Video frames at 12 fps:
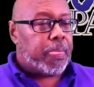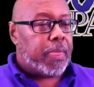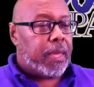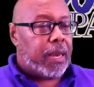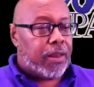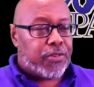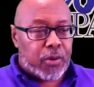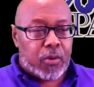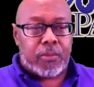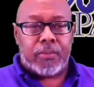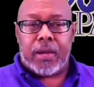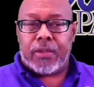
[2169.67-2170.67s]
And I
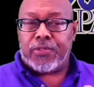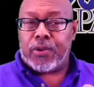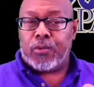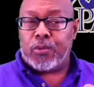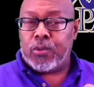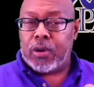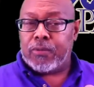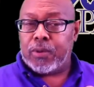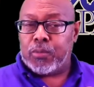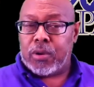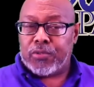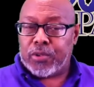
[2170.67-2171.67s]
saw whoever it
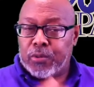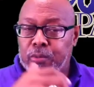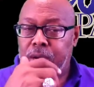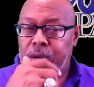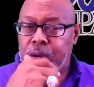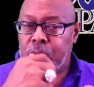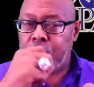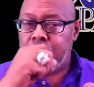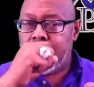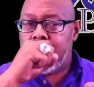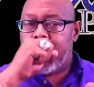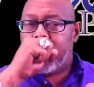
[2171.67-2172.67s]
was on radio
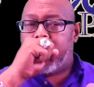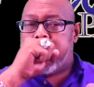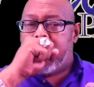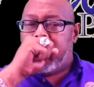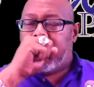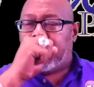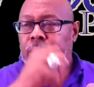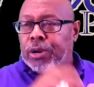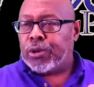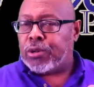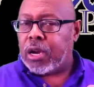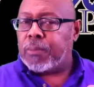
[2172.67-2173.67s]

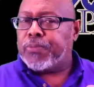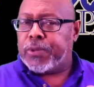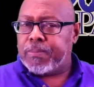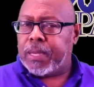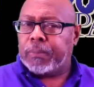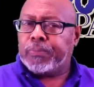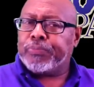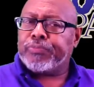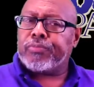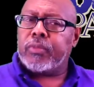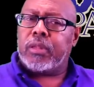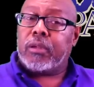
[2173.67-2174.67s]
look up
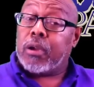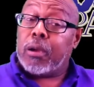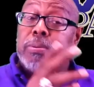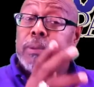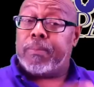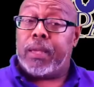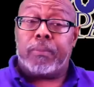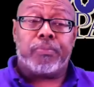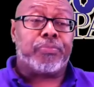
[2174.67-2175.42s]
at me,